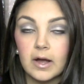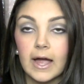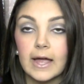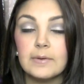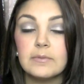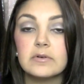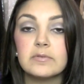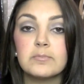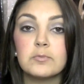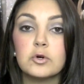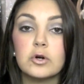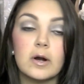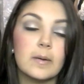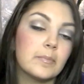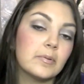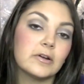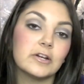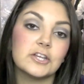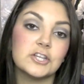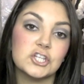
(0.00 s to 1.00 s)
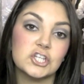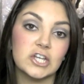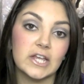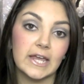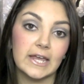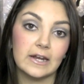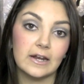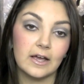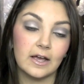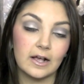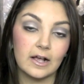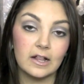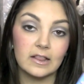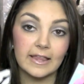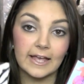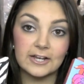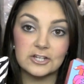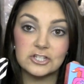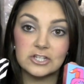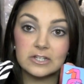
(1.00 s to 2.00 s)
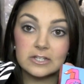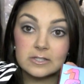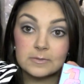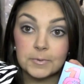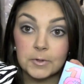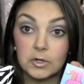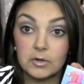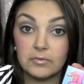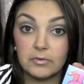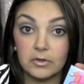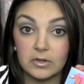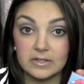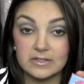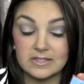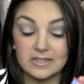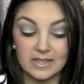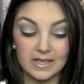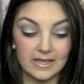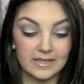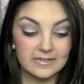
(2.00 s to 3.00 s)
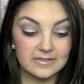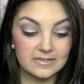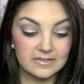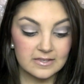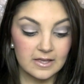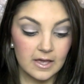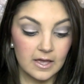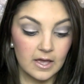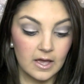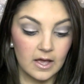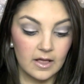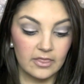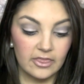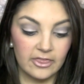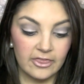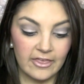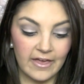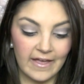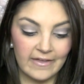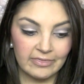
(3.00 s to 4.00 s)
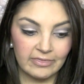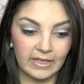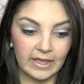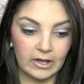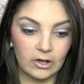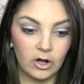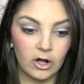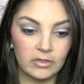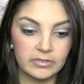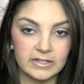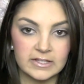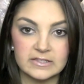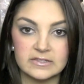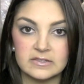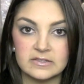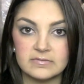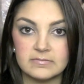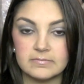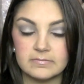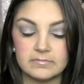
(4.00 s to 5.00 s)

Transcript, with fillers: I would more appreciate a collection as beautiful as this than like all these